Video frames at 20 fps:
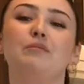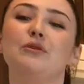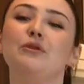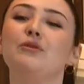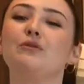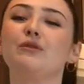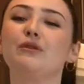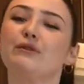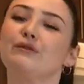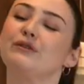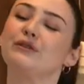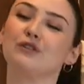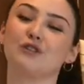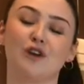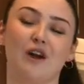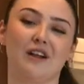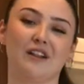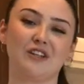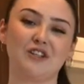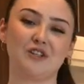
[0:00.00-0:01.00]
beautiful
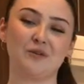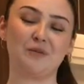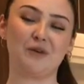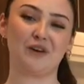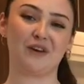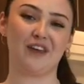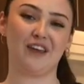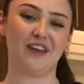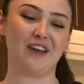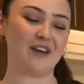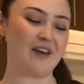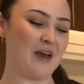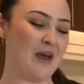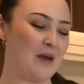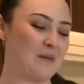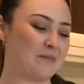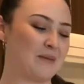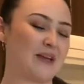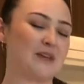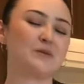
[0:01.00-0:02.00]
chocolate chip cookie
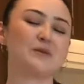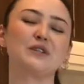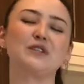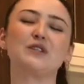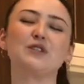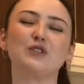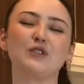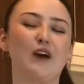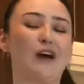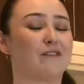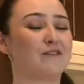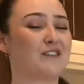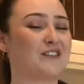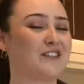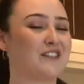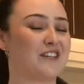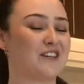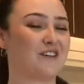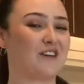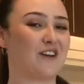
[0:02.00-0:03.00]
baked with a soft
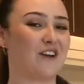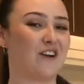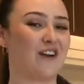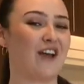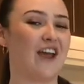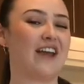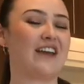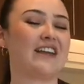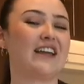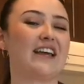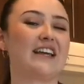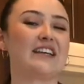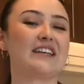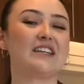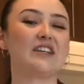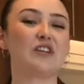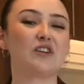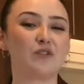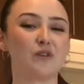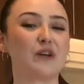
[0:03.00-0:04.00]
interior and a
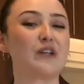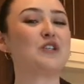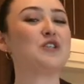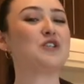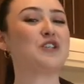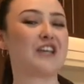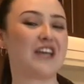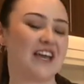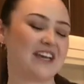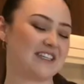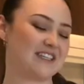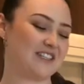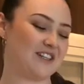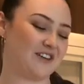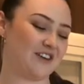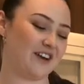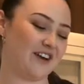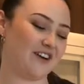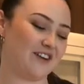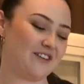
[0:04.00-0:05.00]
crunchy
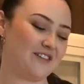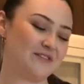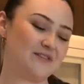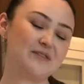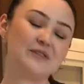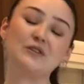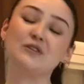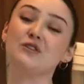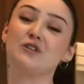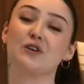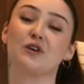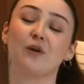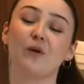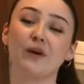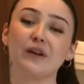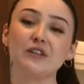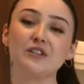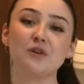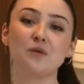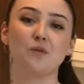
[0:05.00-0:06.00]
exterior. So you're
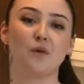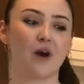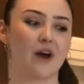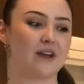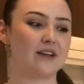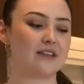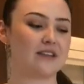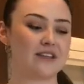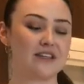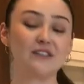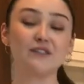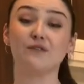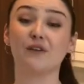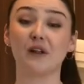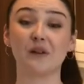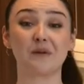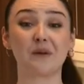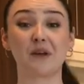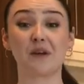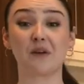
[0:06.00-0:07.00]
going to want these
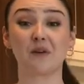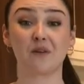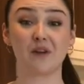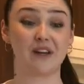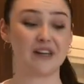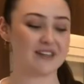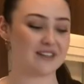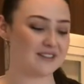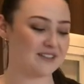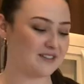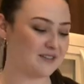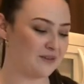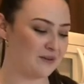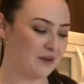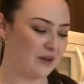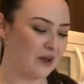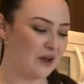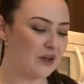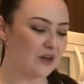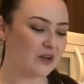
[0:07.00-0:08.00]
following ingredients.
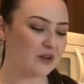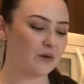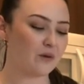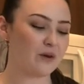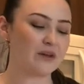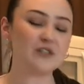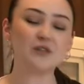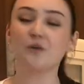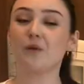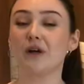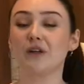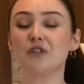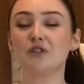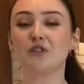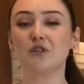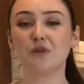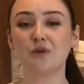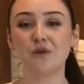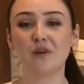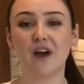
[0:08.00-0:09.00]
You're going to want
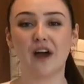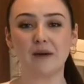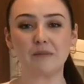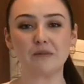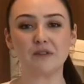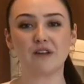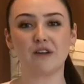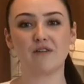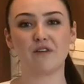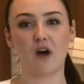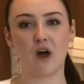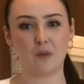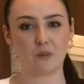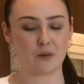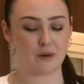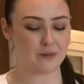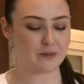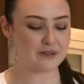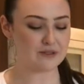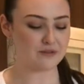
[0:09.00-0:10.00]
2 cups of
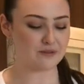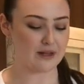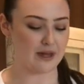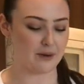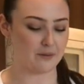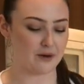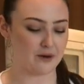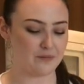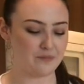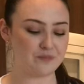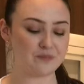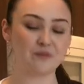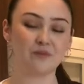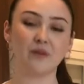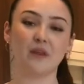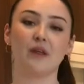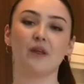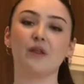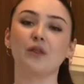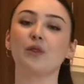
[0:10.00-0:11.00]
all-purpose flour,
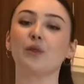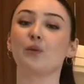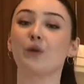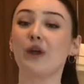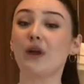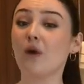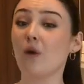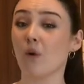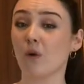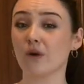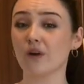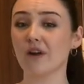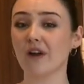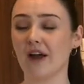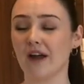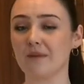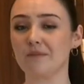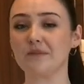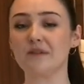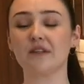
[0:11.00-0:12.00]
3/4
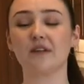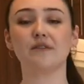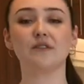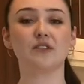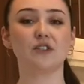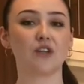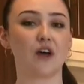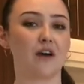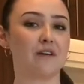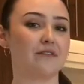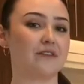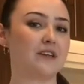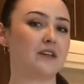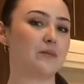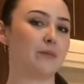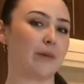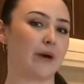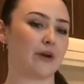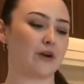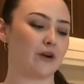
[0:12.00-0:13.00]
cups of
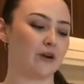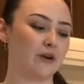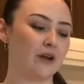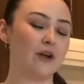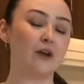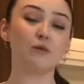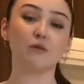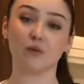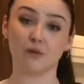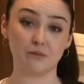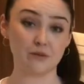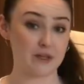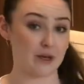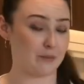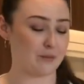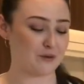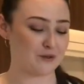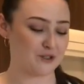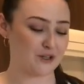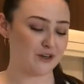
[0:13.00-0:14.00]
softened butter, room
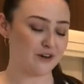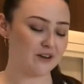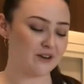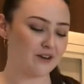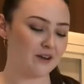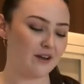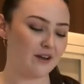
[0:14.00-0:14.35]
temperature,